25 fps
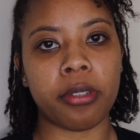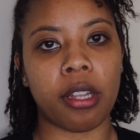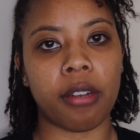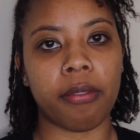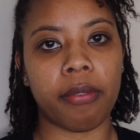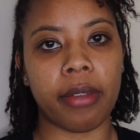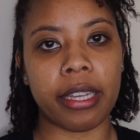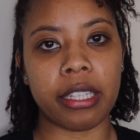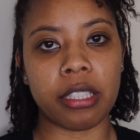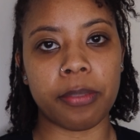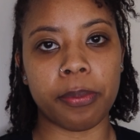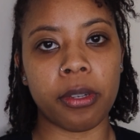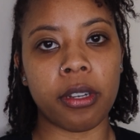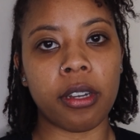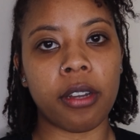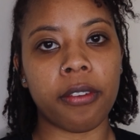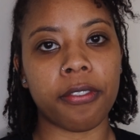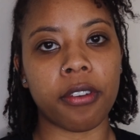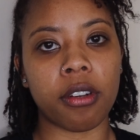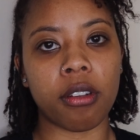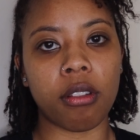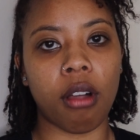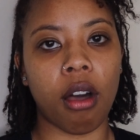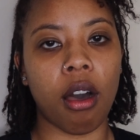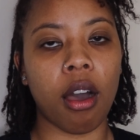on Facebook
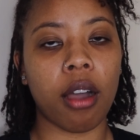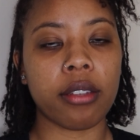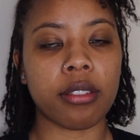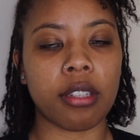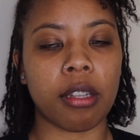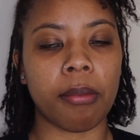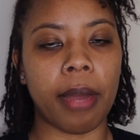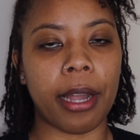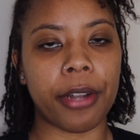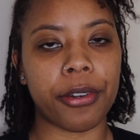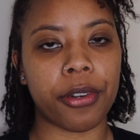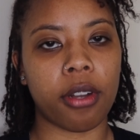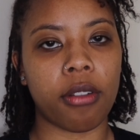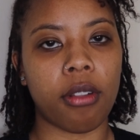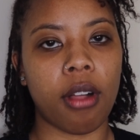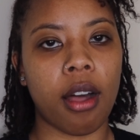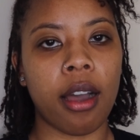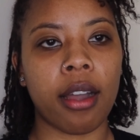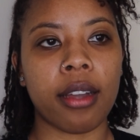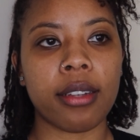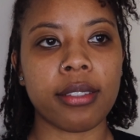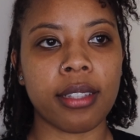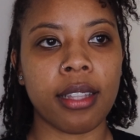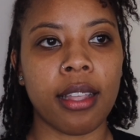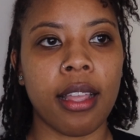for locks and micro
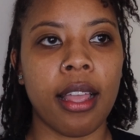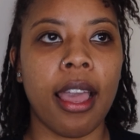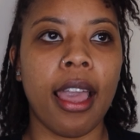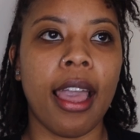locks,